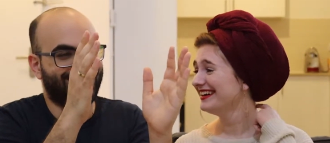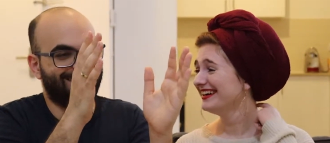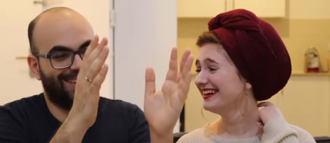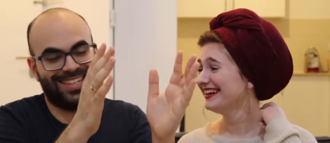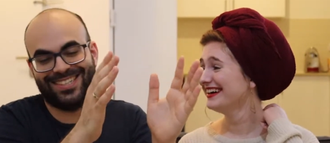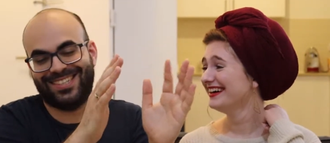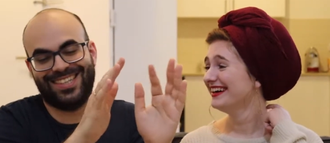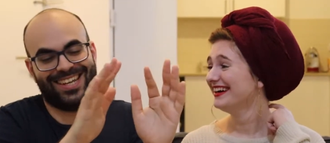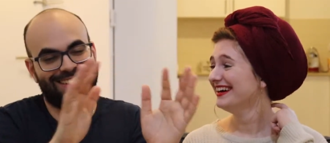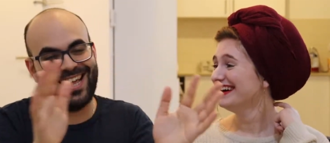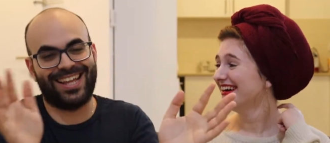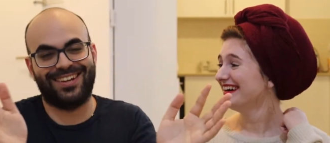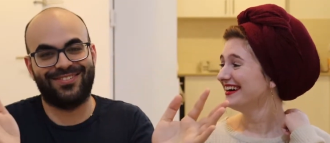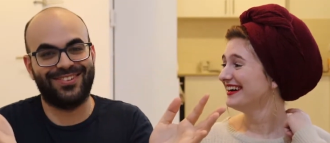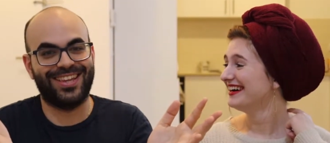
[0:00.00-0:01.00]
Speaker 1: It's like
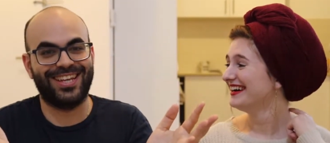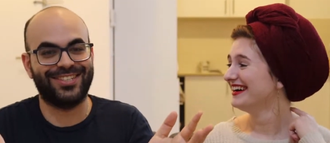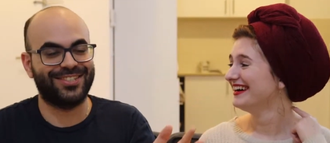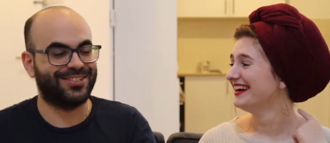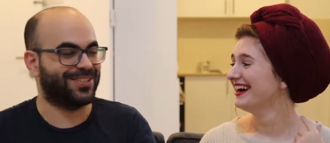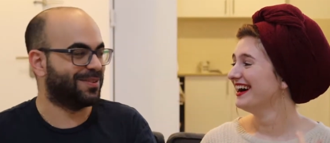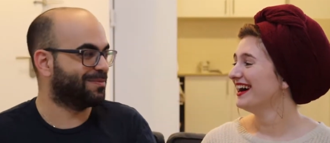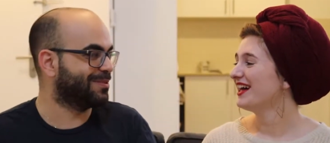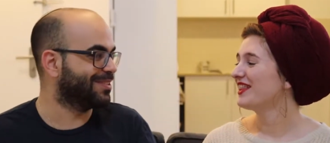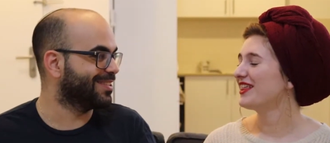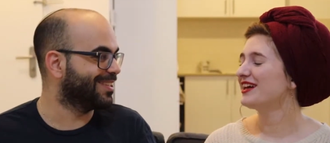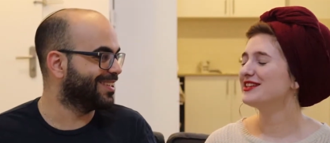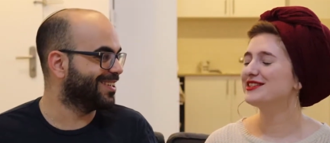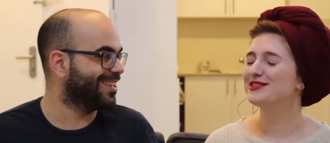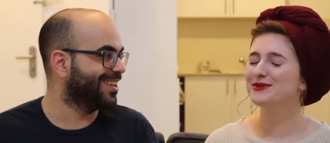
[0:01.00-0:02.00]
that in relationships.
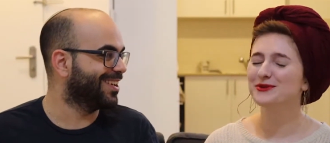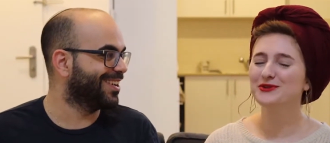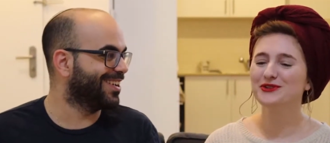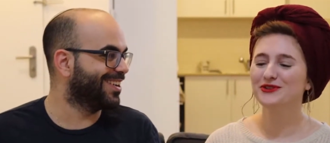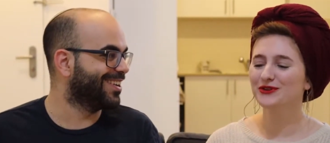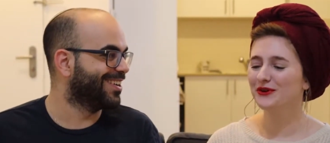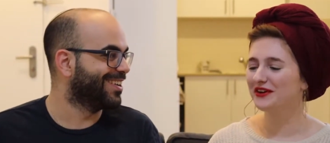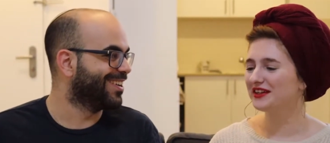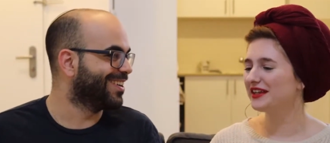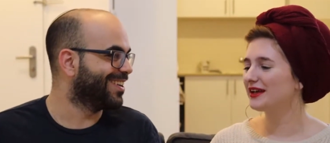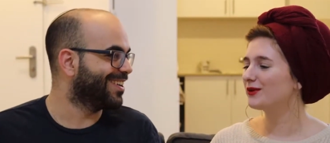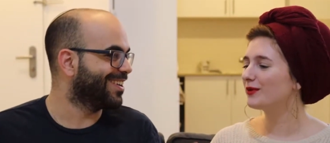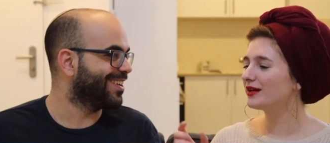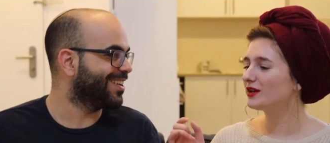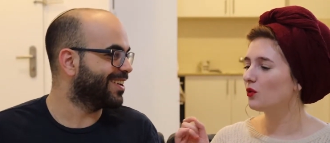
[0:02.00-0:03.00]
Speaker 2: That's so true. Or
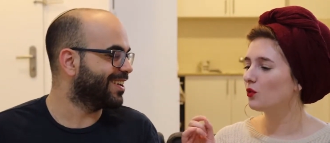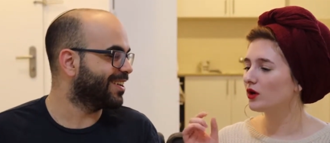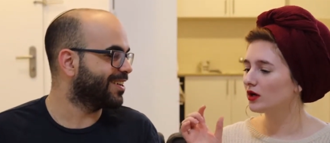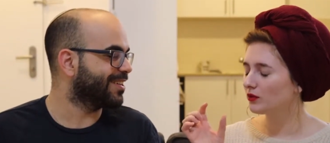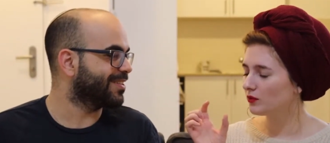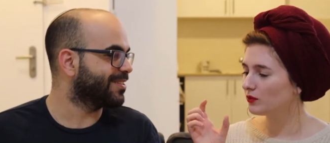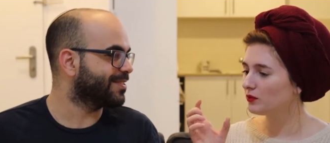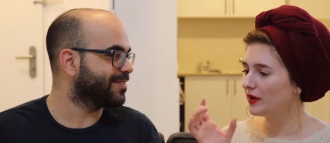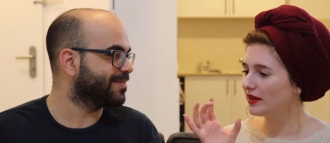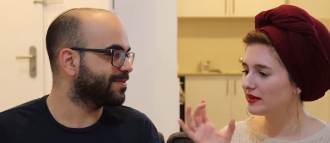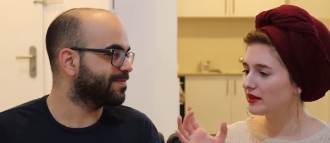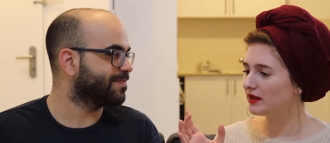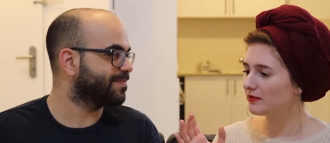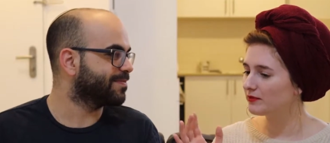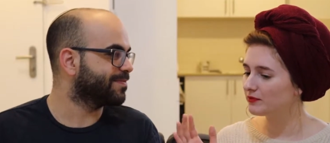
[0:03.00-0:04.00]
like
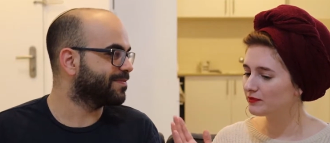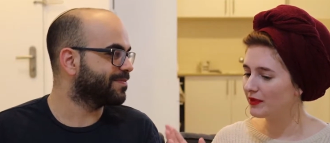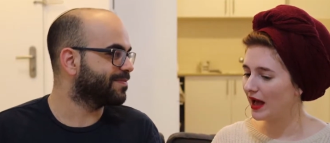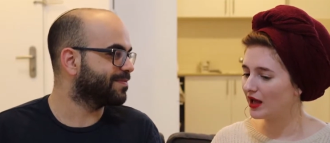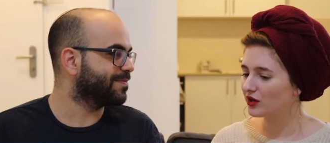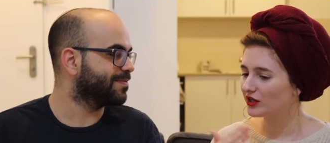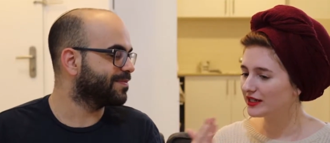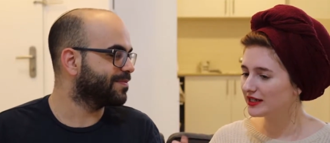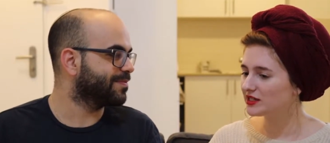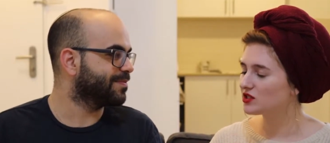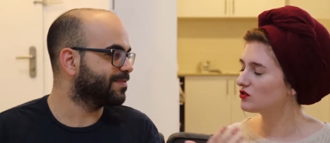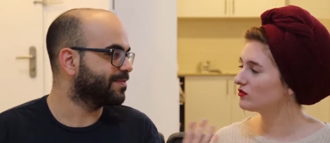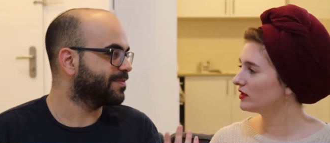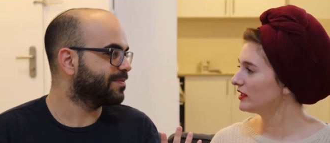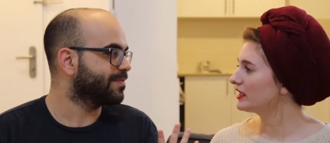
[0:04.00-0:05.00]
when the battery
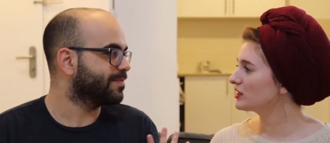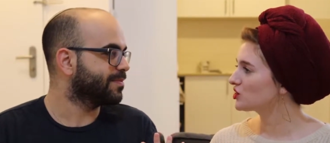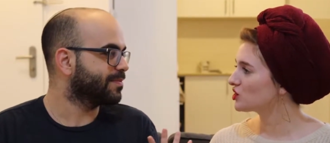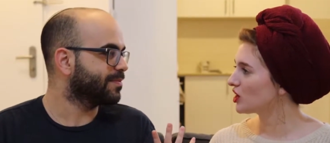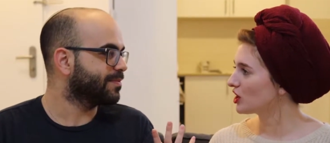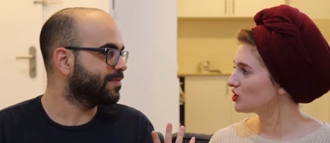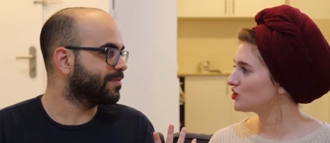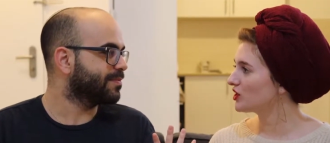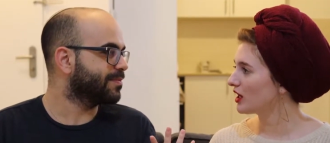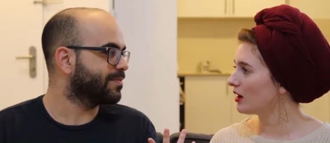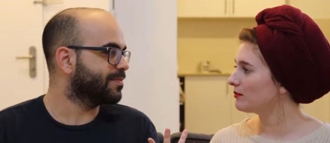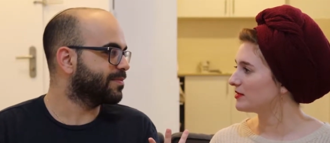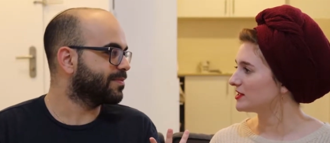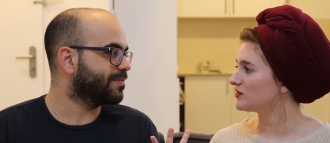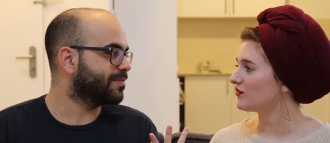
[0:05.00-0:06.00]
isn't really charging
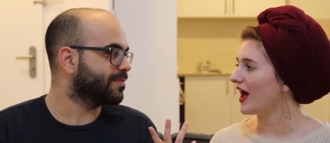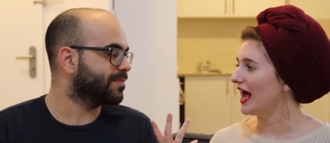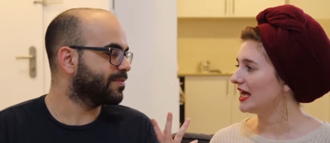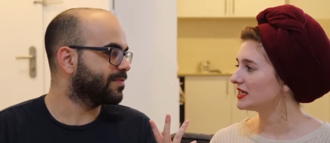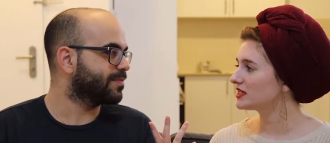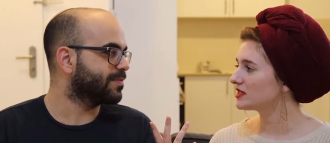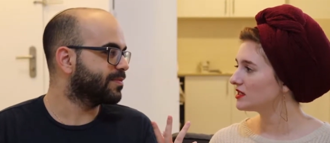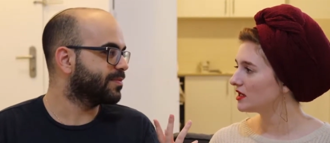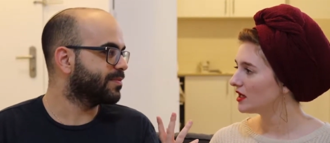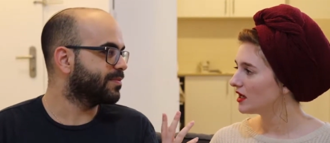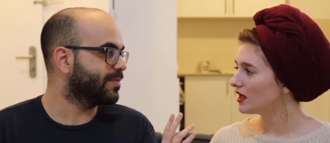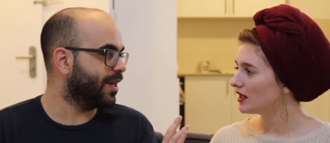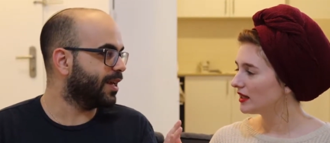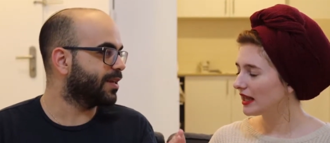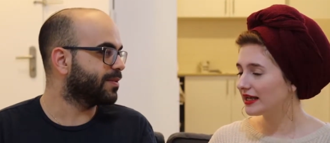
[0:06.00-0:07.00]
up as fast.
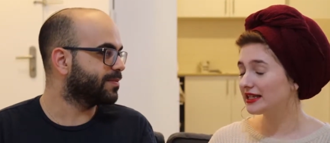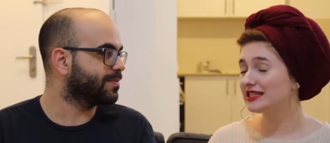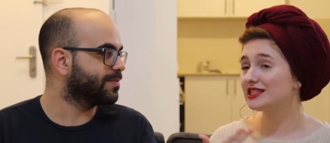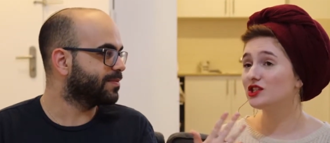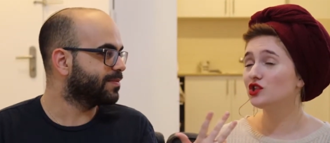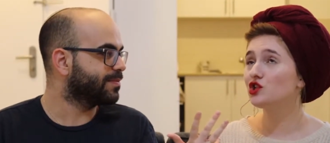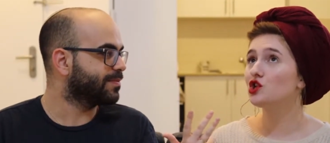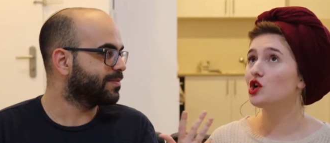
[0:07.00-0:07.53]
Yeah.
Speaker 1: Like it still